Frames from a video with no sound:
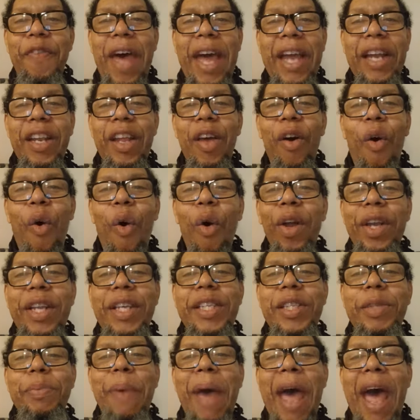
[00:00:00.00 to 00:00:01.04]
fact that all
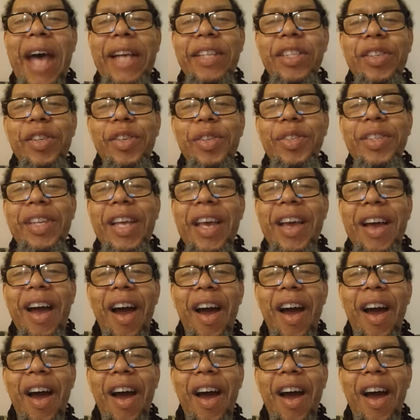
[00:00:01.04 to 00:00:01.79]
these pastors